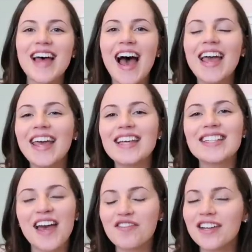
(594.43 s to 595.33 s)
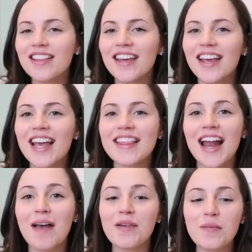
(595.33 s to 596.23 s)
That is everything that
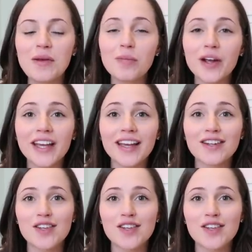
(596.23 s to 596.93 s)
I'm going to be bringing